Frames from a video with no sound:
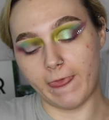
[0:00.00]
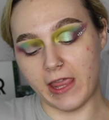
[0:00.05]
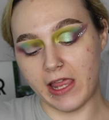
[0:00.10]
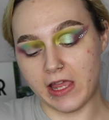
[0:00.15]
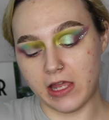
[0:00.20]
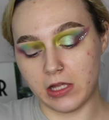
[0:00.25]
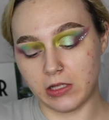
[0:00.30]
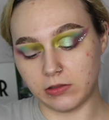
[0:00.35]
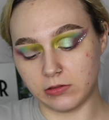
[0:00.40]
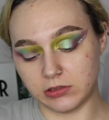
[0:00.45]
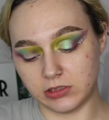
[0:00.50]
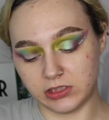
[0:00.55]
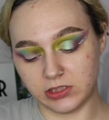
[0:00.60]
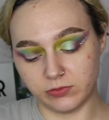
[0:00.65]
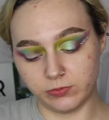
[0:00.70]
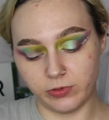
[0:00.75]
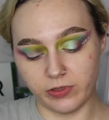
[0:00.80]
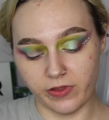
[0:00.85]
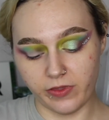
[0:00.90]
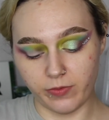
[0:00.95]
that
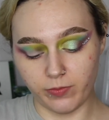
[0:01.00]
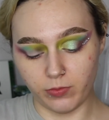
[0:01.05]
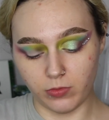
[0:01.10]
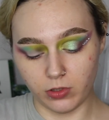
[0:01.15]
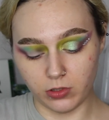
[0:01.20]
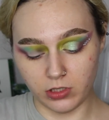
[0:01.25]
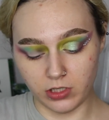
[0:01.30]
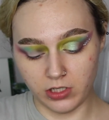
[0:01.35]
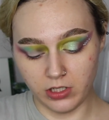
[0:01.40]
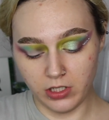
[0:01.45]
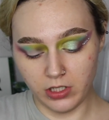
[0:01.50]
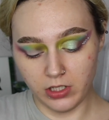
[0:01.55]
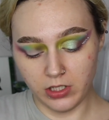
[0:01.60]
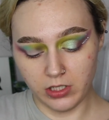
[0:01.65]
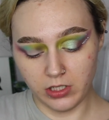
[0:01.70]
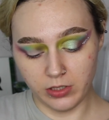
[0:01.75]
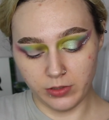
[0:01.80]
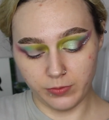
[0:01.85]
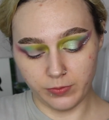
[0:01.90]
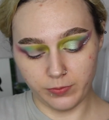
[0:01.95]
Elizabeth Mott
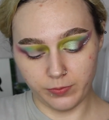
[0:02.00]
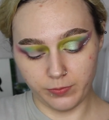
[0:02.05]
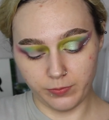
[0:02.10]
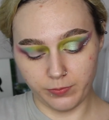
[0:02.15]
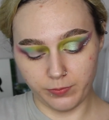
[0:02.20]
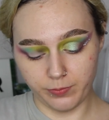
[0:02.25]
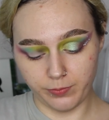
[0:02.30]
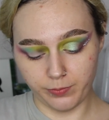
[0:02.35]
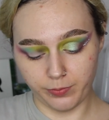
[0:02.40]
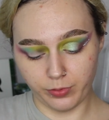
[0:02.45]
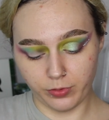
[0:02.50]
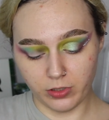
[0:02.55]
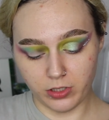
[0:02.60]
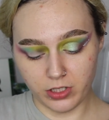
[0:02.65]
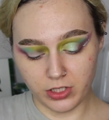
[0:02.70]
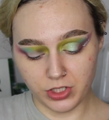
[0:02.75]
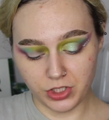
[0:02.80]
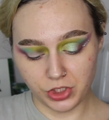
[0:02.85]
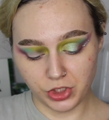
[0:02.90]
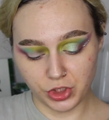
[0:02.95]

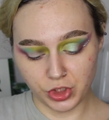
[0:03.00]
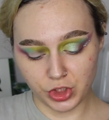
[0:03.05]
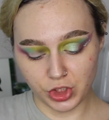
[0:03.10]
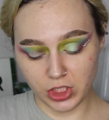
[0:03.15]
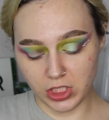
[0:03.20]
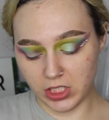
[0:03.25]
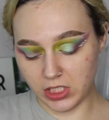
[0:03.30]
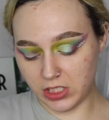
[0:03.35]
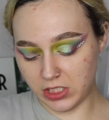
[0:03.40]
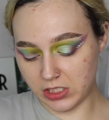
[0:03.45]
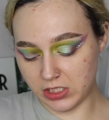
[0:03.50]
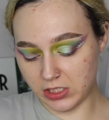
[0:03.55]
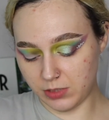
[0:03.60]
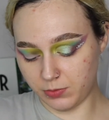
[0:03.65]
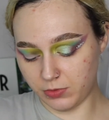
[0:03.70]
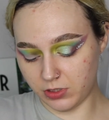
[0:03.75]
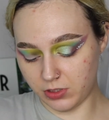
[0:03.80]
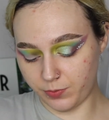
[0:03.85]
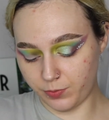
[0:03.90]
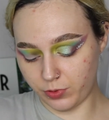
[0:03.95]
brush, and I'm
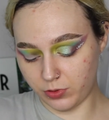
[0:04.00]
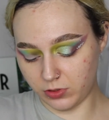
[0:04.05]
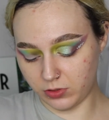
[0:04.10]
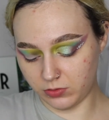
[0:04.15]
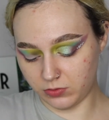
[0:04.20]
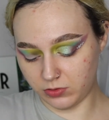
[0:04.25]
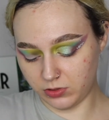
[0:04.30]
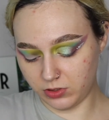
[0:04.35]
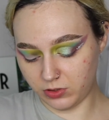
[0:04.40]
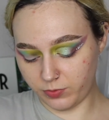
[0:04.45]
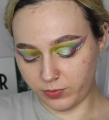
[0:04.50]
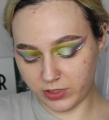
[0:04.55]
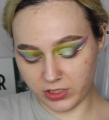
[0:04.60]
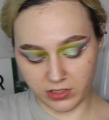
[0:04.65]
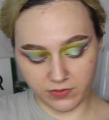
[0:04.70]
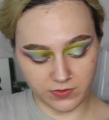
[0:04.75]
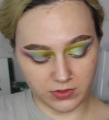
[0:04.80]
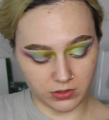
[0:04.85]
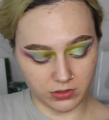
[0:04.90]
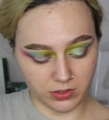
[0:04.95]
gonna put a little bit
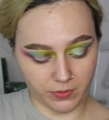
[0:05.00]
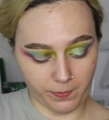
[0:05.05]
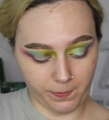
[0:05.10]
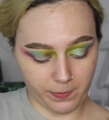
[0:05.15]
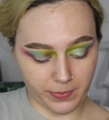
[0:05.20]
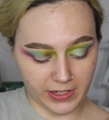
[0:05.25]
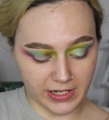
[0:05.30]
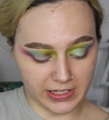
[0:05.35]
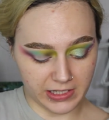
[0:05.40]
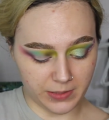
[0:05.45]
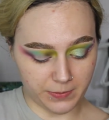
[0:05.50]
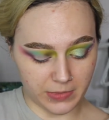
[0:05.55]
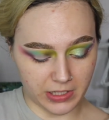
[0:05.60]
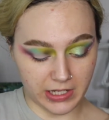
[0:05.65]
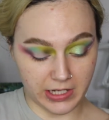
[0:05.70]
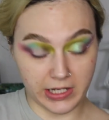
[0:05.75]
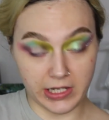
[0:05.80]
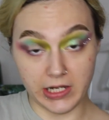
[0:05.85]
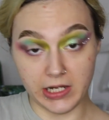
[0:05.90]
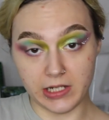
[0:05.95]
of it on the back of my
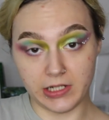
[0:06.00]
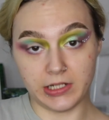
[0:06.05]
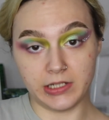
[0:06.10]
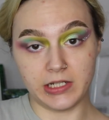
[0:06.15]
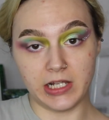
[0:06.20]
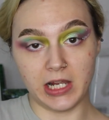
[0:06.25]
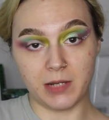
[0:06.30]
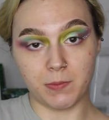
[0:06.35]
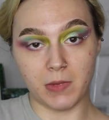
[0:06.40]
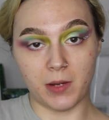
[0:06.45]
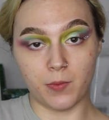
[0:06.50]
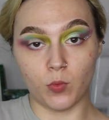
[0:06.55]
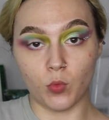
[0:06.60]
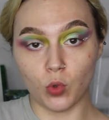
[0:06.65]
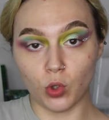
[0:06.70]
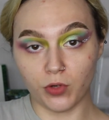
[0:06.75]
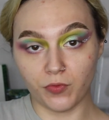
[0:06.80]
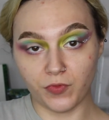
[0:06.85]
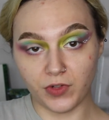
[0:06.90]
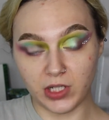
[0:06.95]
hand and take my
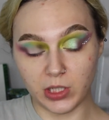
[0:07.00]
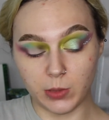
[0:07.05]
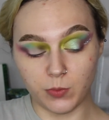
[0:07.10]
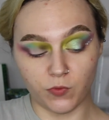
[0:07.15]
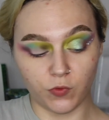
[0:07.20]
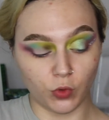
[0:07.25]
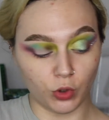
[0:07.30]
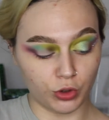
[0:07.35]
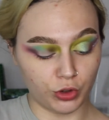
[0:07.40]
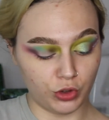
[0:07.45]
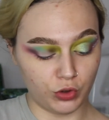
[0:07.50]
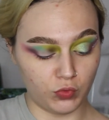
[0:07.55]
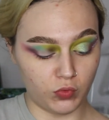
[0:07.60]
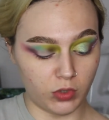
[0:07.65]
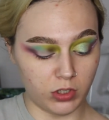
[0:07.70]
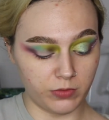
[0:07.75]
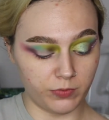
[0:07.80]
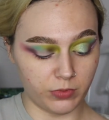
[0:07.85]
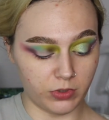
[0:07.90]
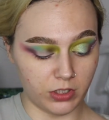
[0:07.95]
Morphe
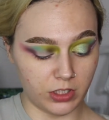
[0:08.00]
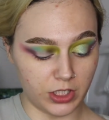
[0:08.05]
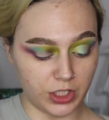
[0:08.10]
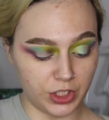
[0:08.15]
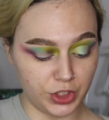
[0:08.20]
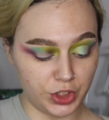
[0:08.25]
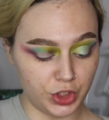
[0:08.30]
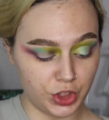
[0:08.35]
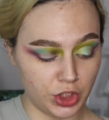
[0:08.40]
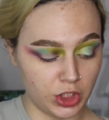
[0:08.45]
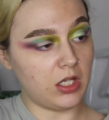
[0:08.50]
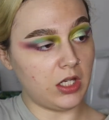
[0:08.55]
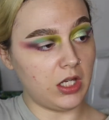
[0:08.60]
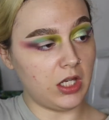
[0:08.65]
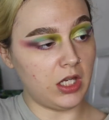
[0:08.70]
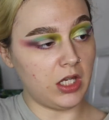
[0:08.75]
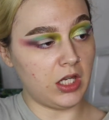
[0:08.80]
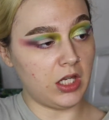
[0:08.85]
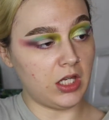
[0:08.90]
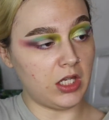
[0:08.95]
M421 brush
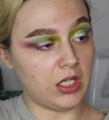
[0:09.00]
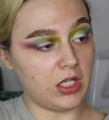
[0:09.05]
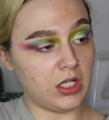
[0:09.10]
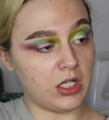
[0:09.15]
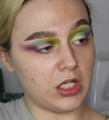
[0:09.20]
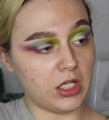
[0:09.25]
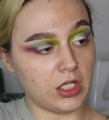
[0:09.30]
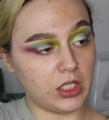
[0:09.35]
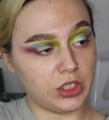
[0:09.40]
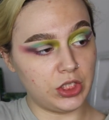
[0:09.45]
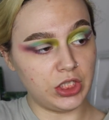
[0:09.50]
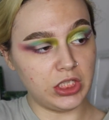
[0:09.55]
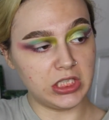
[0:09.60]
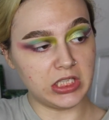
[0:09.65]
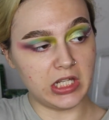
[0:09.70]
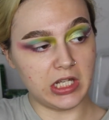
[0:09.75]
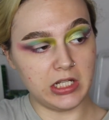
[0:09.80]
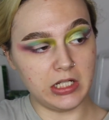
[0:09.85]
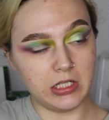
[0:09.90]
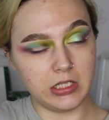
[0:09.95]
and just
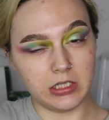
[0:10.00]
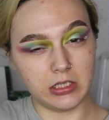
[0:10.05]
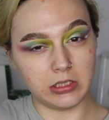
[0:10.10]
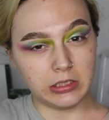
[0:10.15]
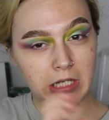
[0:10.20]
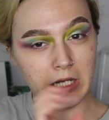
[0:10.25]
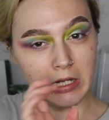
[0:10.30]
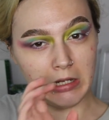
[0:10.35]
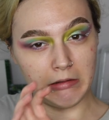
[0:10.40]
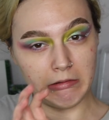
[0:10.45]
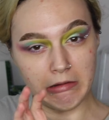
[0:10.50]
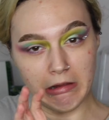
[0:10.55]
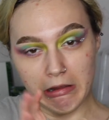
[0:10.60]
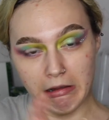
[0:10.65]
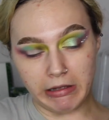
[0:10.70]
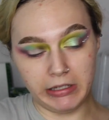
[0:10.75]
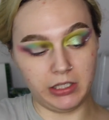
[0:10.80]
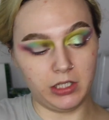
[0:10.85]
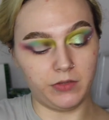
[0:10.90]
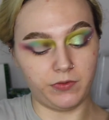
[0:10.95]

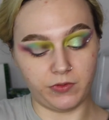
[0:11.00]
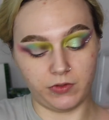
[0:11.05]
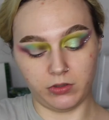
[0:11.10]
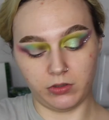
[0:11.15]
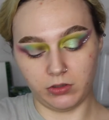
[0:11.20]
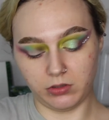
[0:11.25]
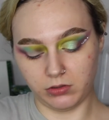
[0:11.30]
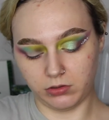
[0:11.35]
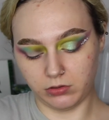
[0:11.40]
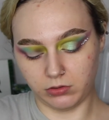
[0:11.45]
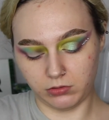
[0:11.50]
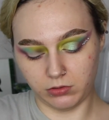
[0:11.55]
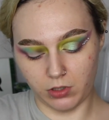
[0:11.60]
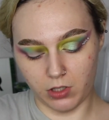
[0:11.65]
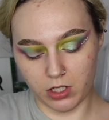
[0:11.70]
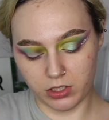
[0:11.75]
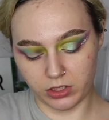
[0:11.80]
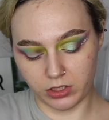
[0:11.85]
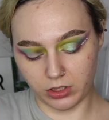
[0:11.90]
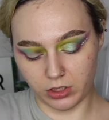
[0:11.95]
kind of
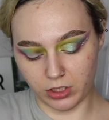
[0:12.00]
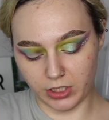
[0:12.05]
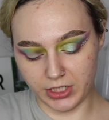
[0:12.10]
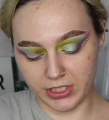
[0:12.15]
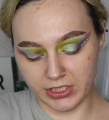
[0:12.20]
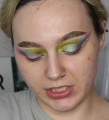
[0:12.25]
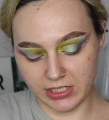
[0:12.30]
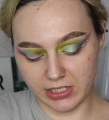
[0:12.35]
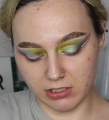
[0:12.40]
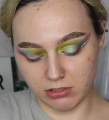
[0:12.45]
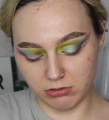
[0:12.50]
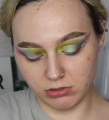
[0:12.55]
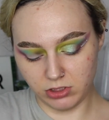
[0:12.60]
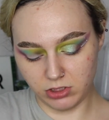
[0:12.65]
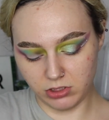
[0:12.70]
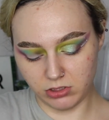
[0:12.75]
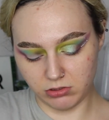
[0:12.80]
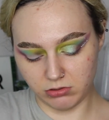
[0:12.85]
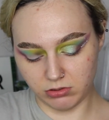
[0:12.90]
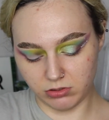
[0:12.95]
cut the crease out
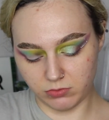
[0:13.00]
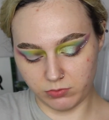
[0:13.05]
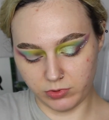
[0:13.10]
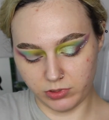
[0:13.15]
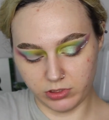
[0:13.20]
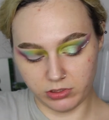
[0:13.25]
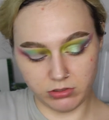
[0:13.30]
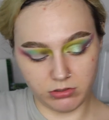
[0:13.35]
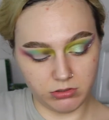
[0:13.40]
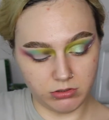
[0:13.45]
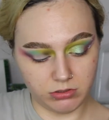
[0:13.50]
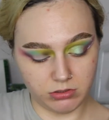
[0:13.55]
just a little bit.